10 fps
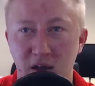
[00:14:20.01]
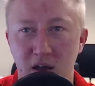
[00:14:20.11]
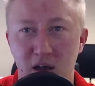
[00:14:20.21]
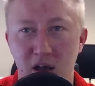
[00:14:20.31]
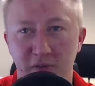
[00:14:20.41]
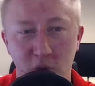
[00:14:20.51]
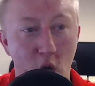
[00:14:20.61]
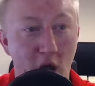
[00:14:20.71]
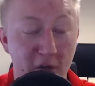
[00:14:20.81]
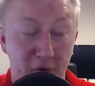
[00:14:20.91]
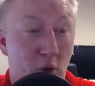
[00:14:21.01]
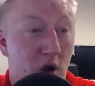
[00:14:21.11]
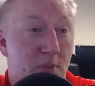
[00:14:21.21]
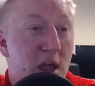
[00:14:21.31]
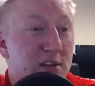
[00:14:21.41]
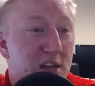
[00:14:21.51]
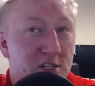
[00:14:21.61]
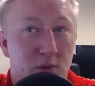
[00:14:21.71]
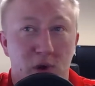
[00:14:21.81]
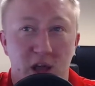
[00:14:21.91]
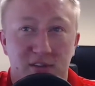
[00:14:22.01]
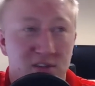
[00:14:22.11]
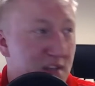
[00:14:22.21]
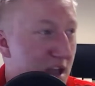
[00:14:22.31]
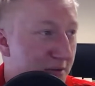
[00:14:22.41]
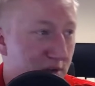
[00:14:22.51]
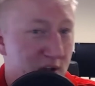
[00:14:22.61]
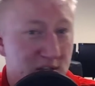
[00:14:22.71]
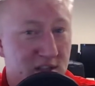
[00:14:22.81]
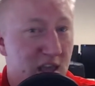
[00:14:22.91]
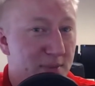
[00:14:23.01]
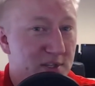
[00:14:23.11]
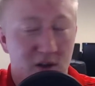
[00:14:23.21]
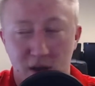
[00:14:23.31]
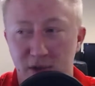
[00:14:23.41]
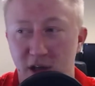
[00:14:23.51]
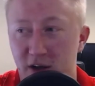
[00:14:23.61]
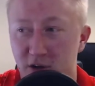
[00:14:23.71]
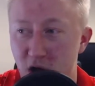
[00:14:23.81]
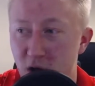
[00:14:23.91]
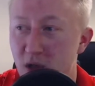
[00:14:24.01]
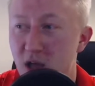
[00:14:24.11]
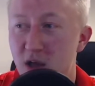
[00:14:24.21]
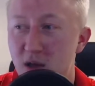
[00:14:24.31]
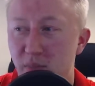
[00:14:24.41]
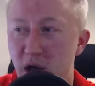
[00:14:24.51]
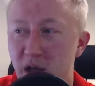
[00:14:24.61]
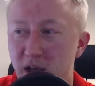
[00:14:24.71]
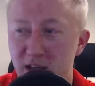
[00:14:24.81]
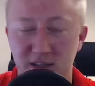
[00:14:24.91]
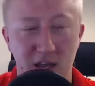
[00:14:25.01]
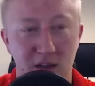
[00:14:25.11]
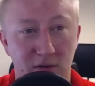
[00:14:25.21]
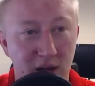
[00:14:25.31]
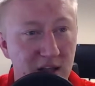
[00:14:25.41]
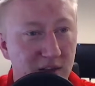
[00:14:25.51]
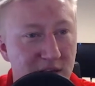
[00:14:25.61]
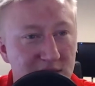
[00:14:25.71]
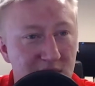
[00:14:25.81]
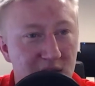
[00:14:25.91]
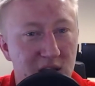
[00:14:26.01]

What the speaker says: If you want to pay attention to what I have to say for the rest of the episode. I mean, I don't know. But it is a great listen.